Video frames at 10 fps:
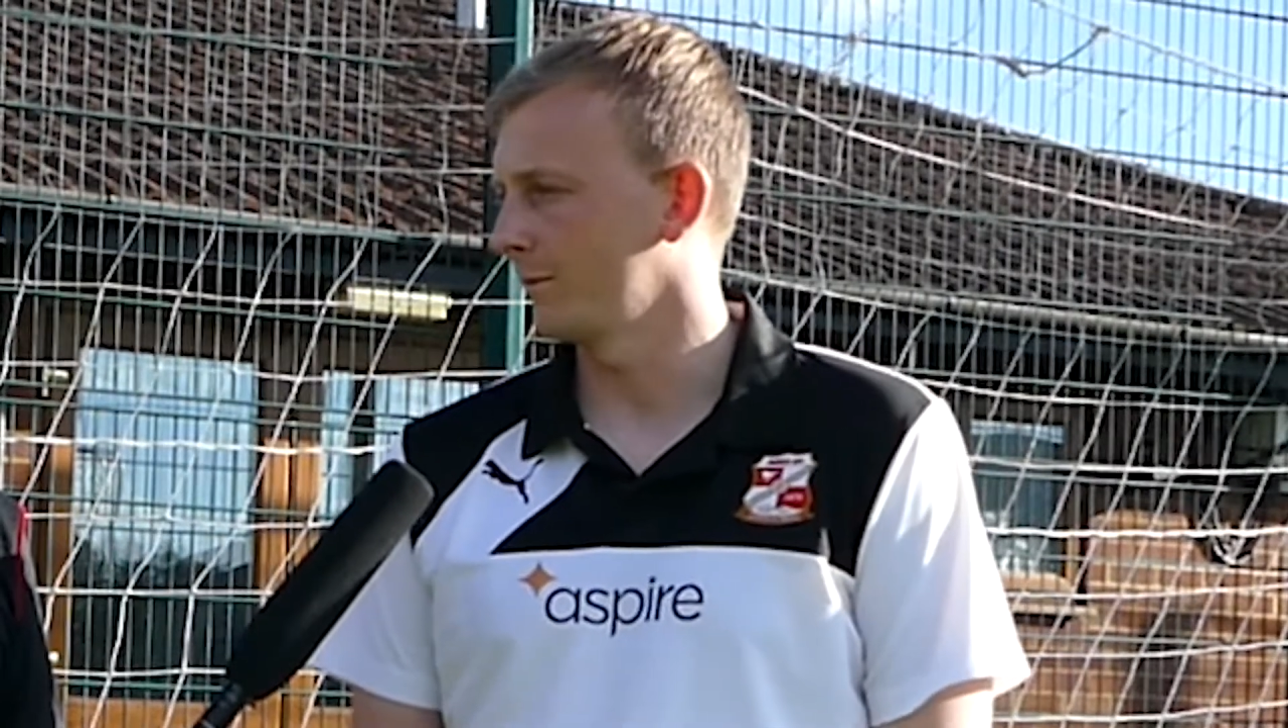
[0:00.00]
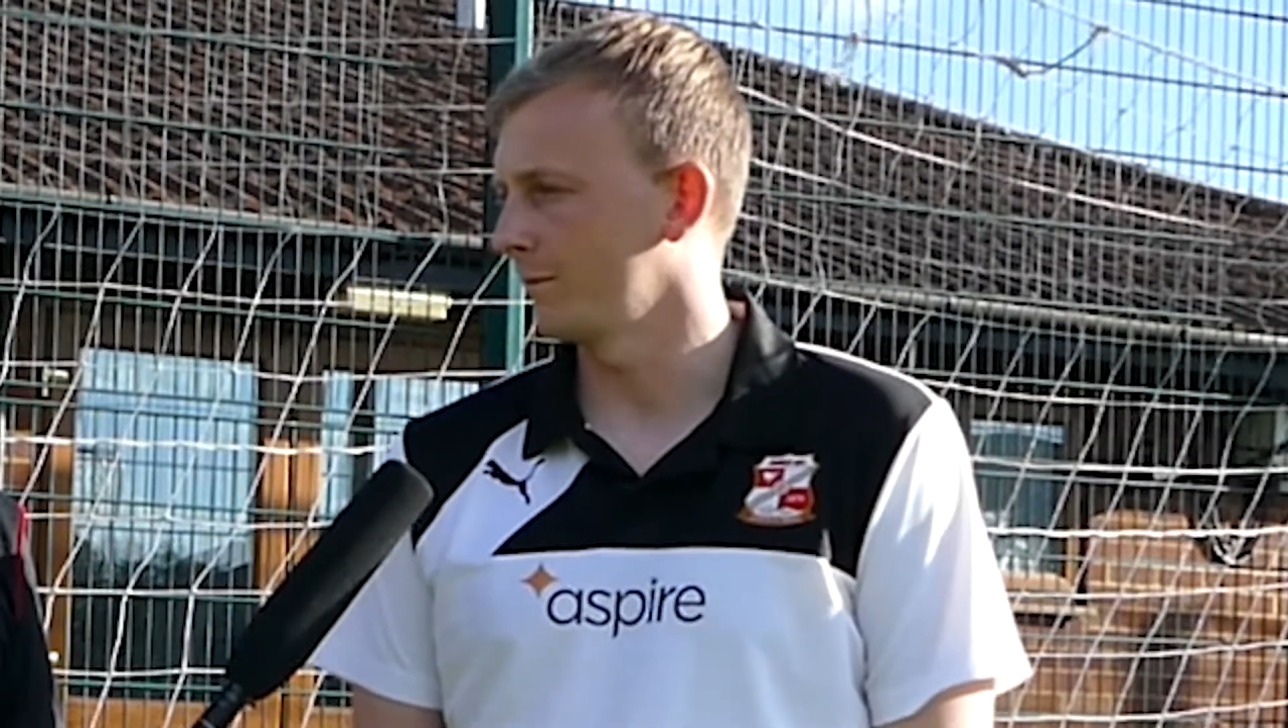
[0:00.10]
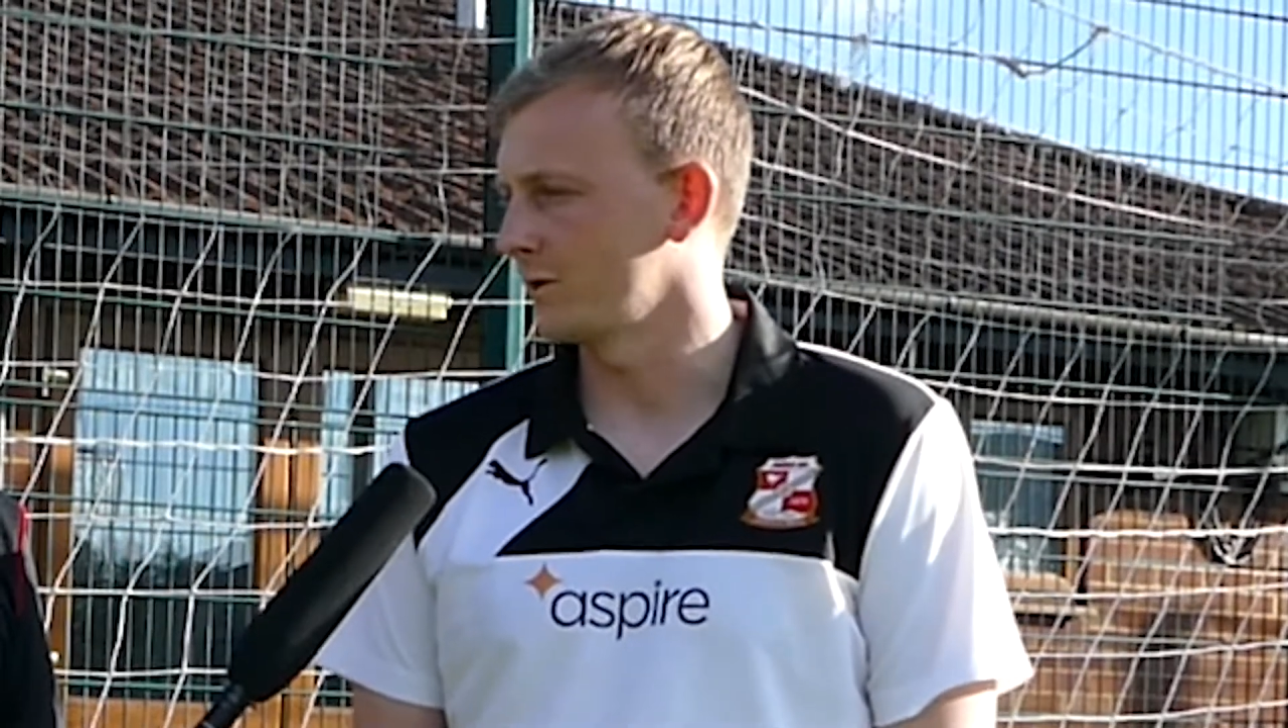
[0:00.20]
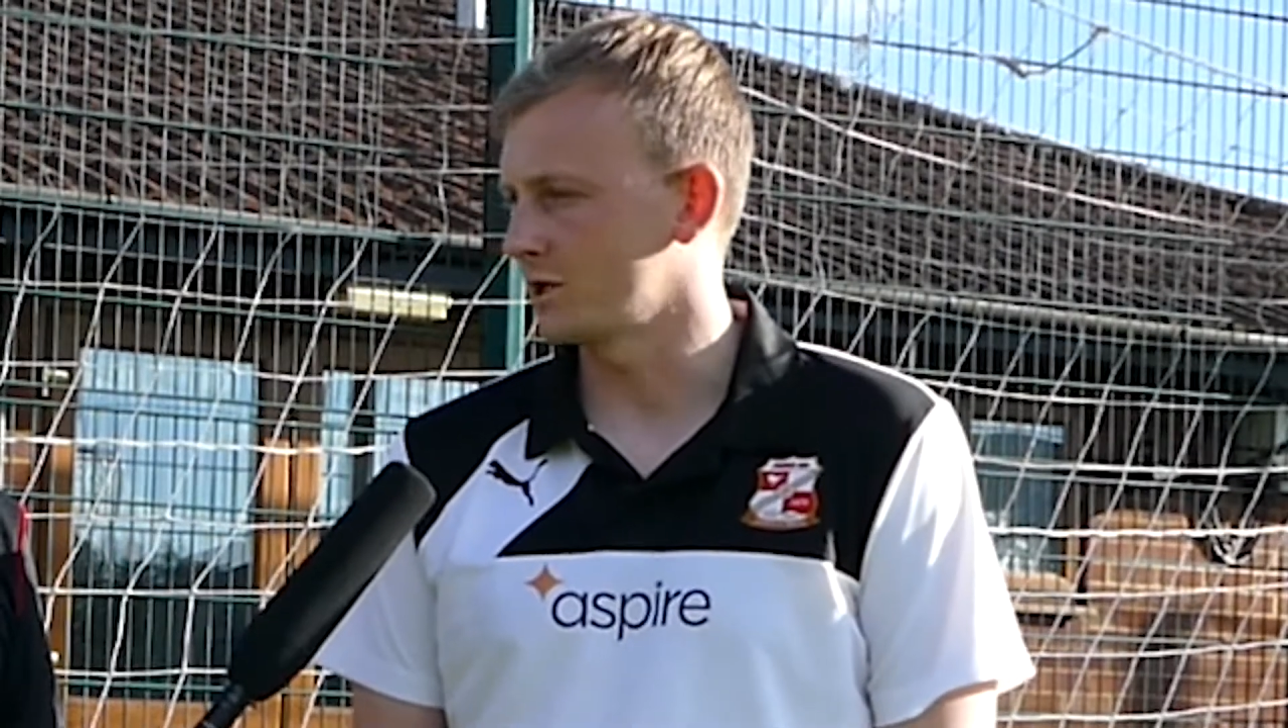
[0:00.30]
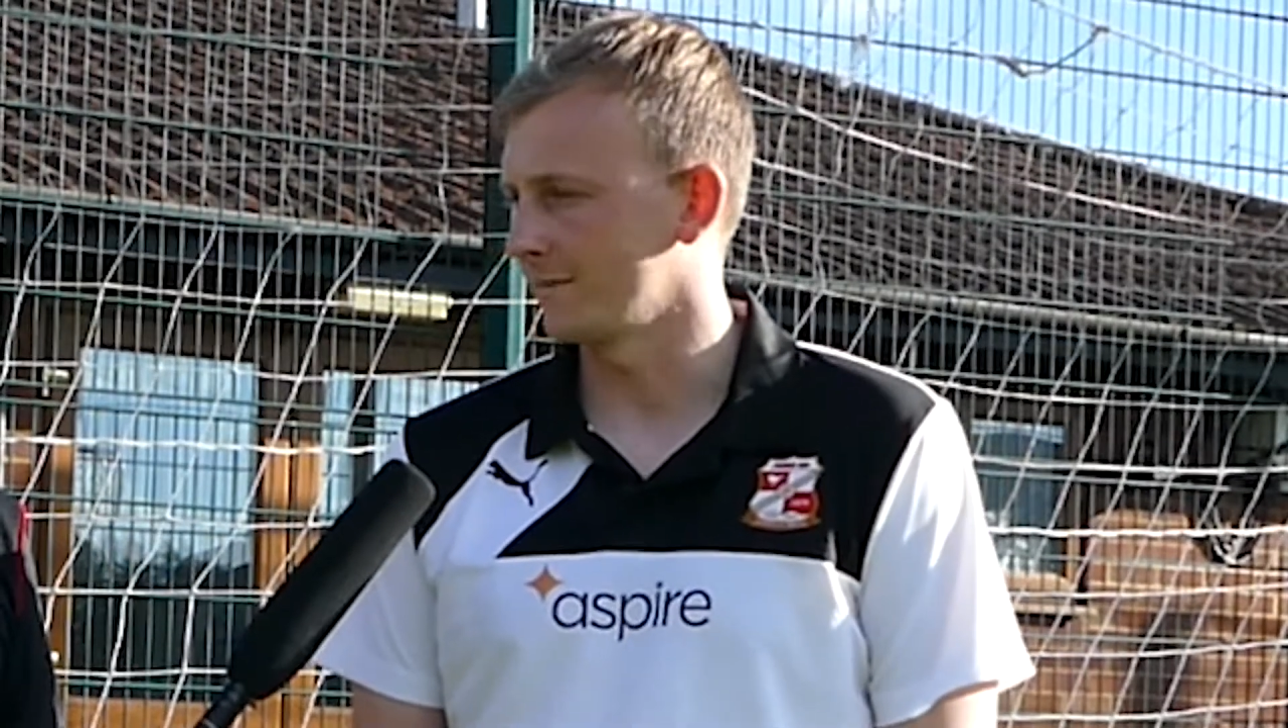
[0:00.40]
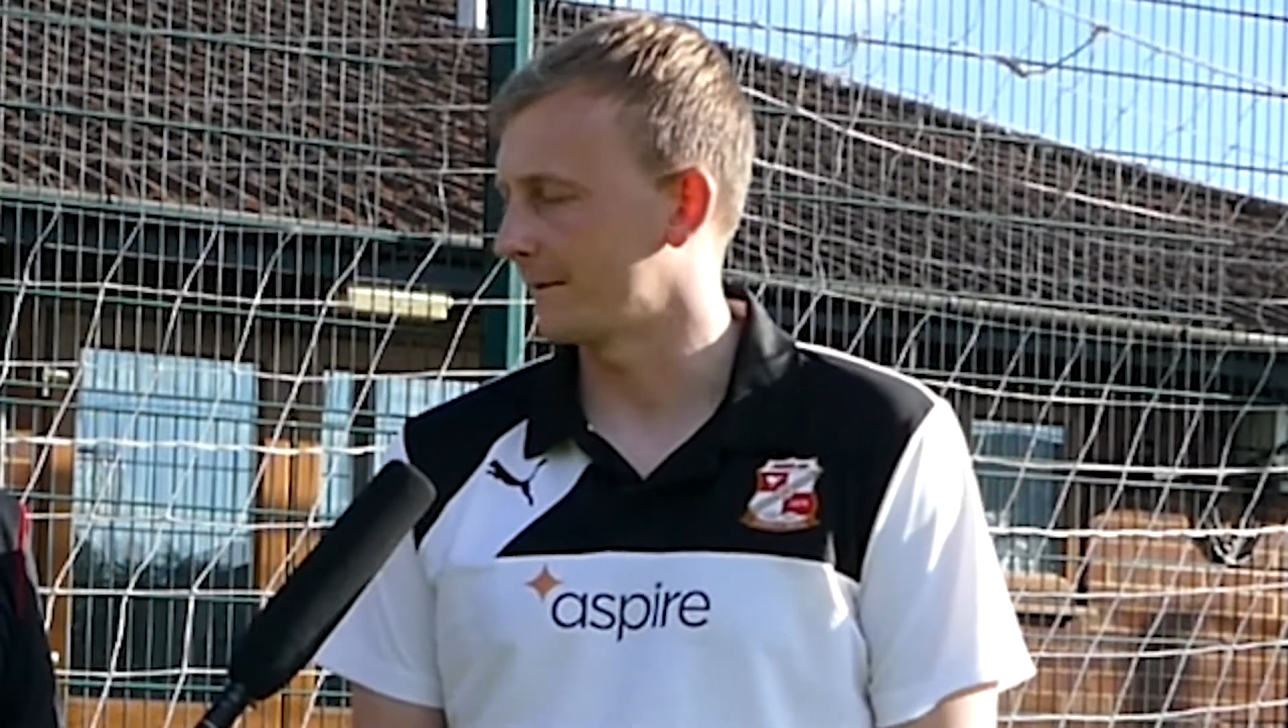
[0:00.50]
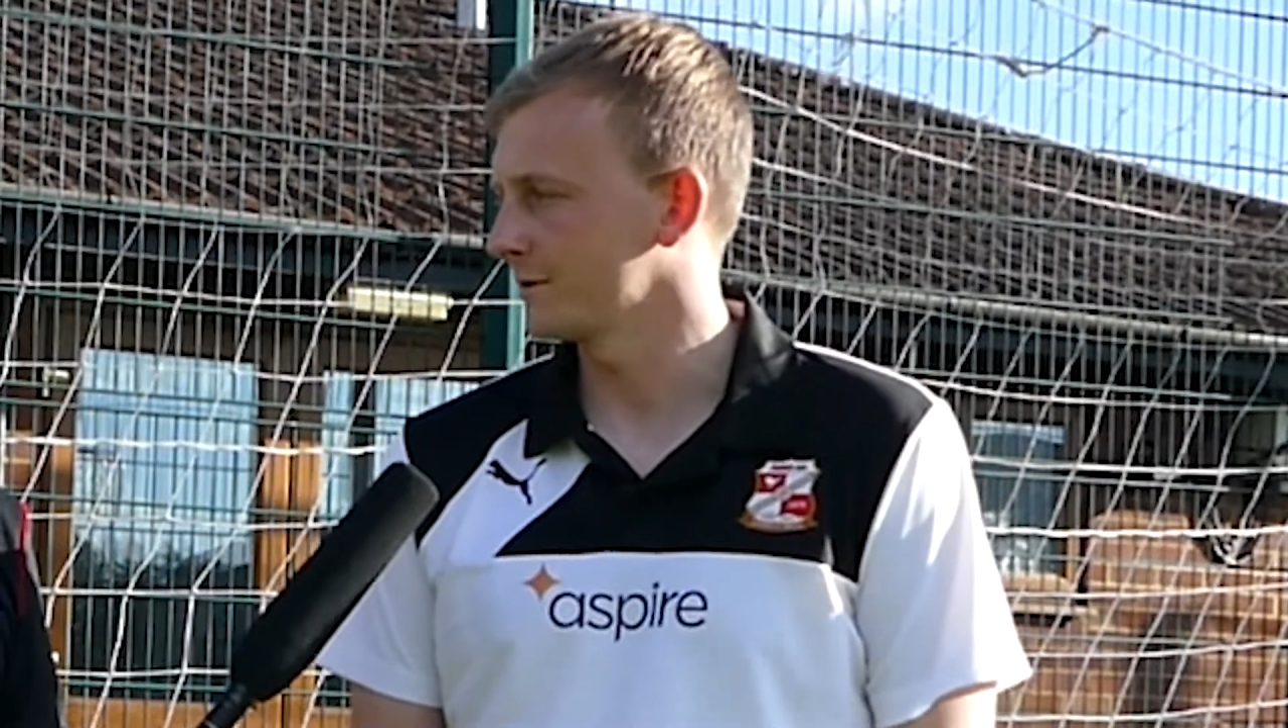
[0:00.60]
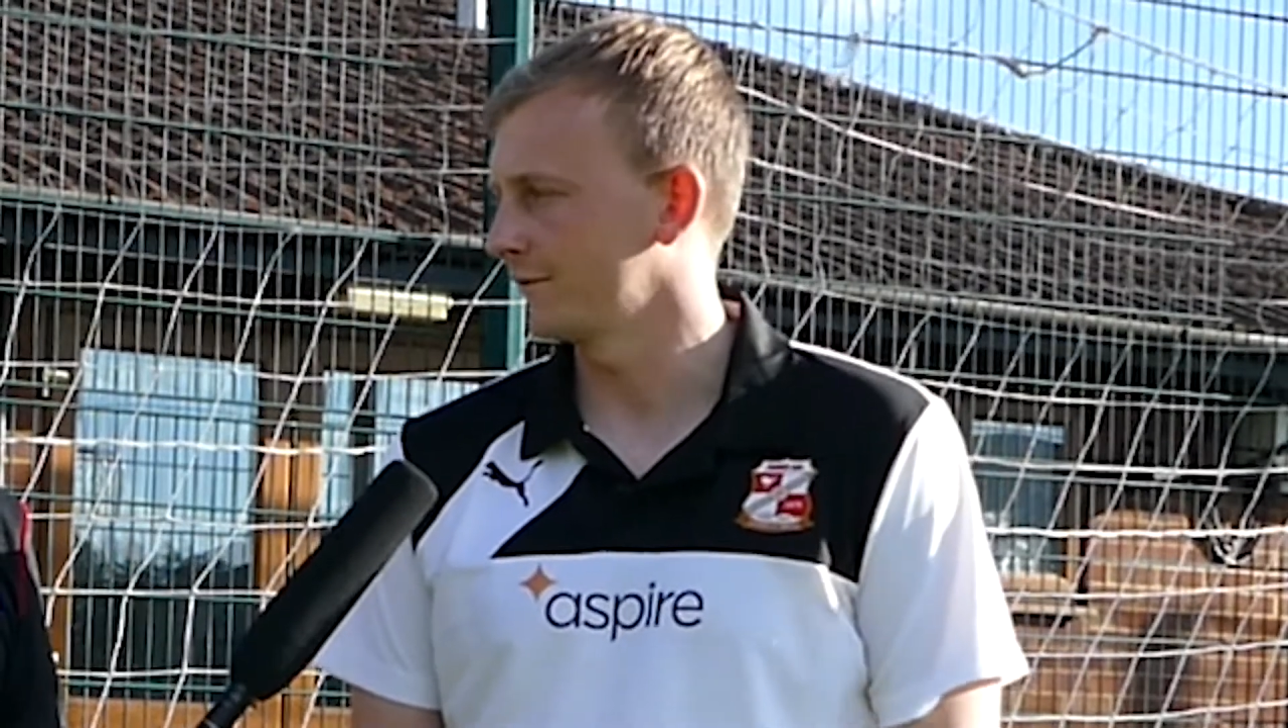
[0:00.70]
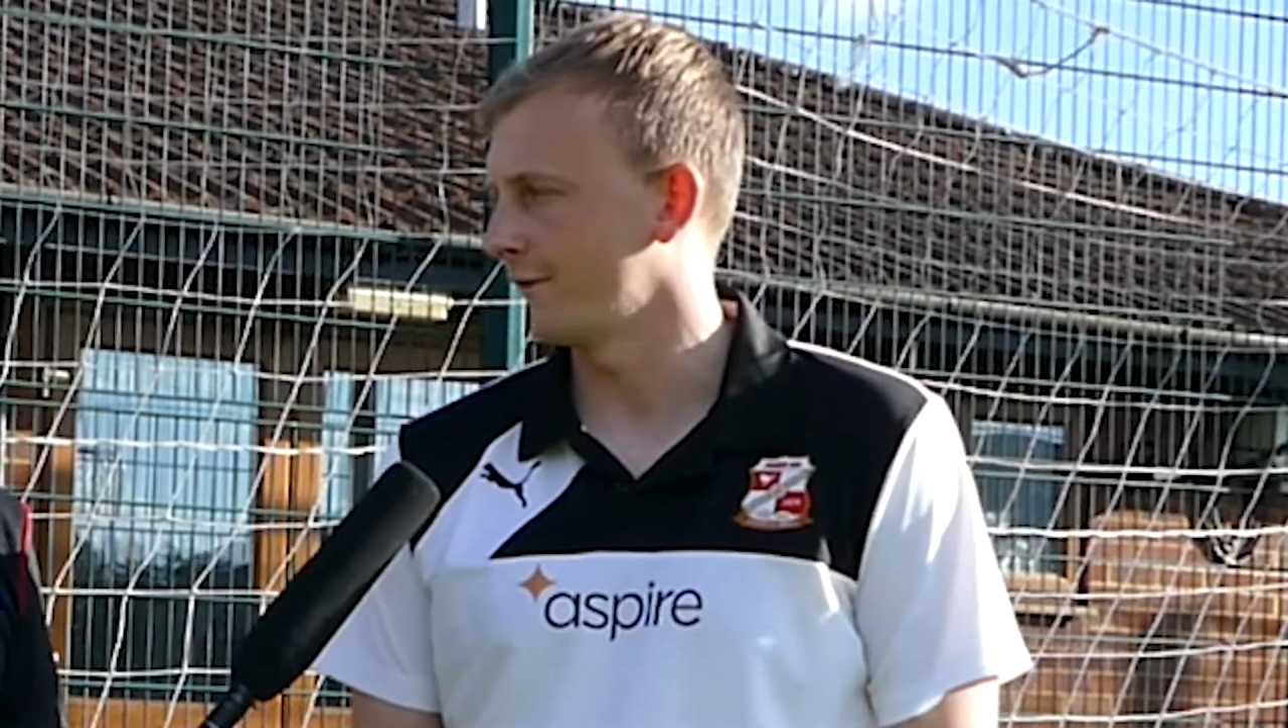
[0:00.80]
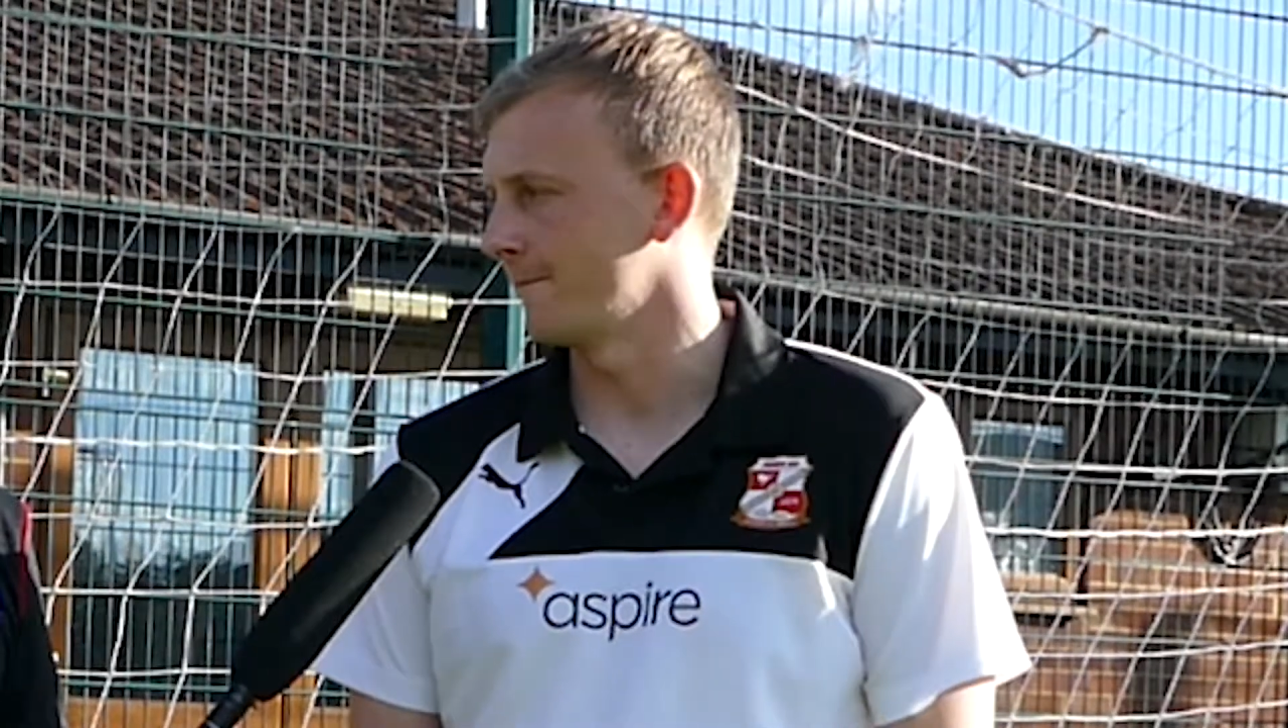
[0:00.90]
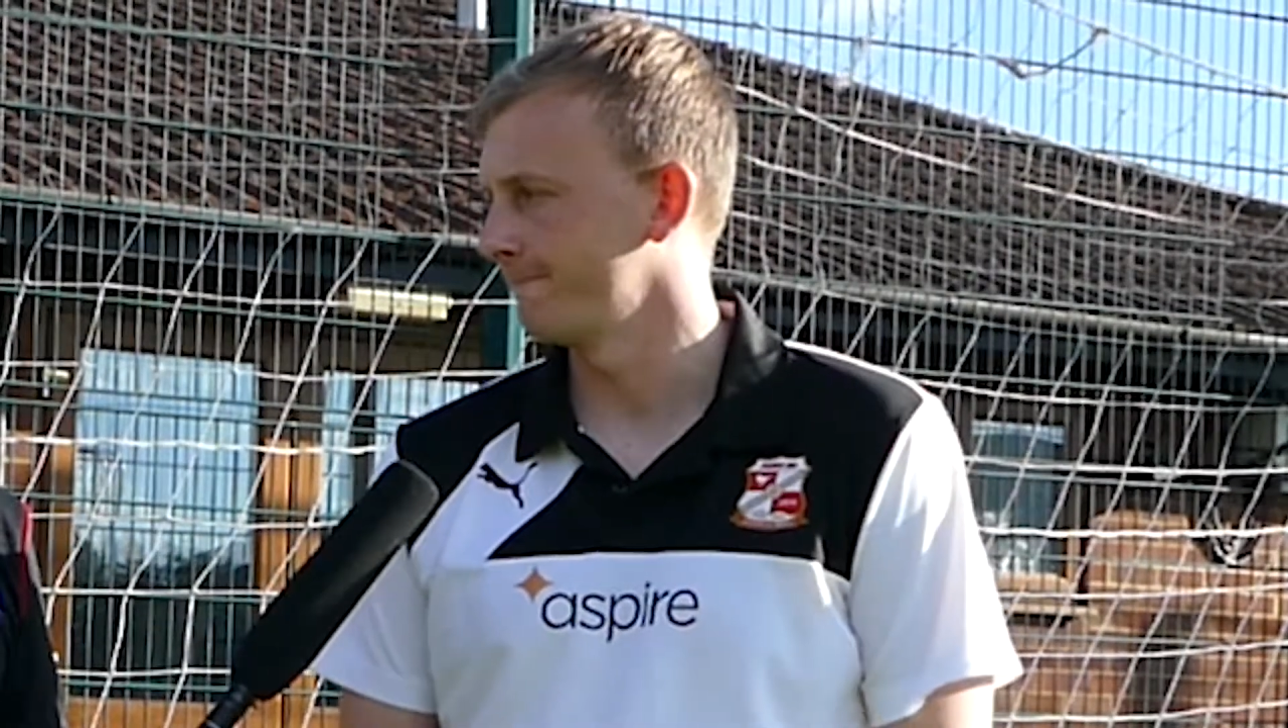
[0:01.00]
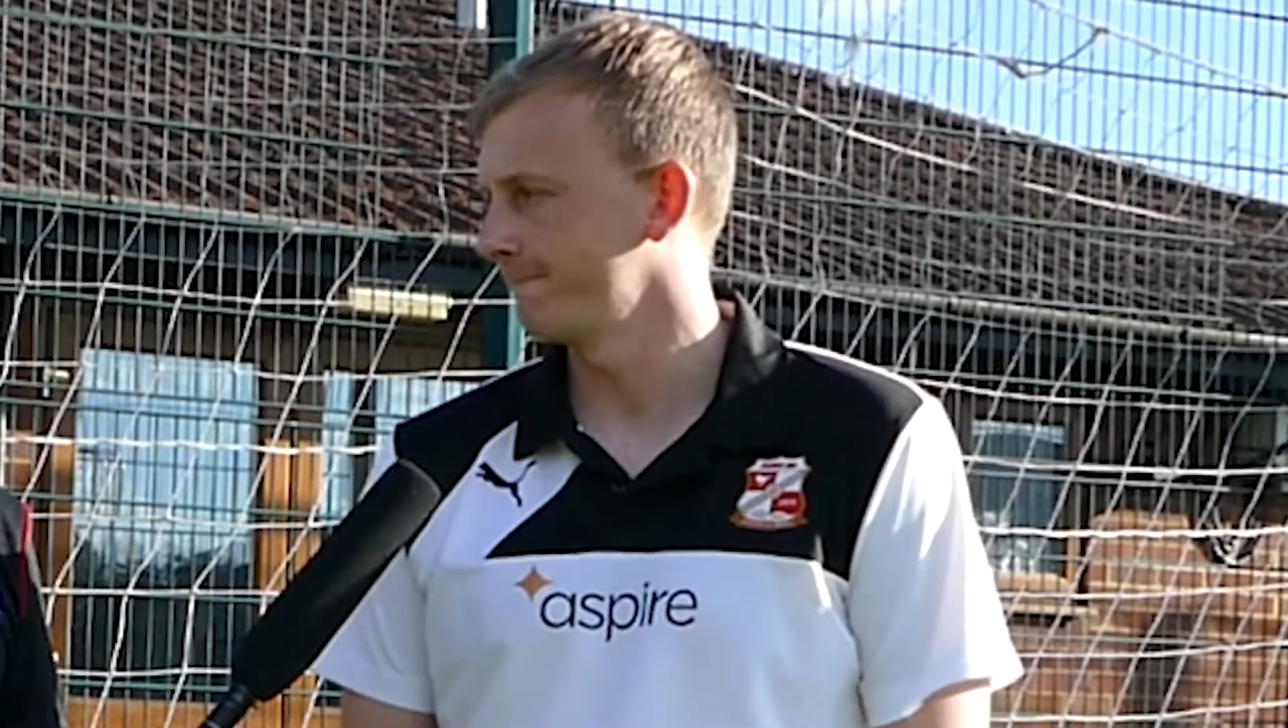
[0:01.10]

we should be absolutely fine.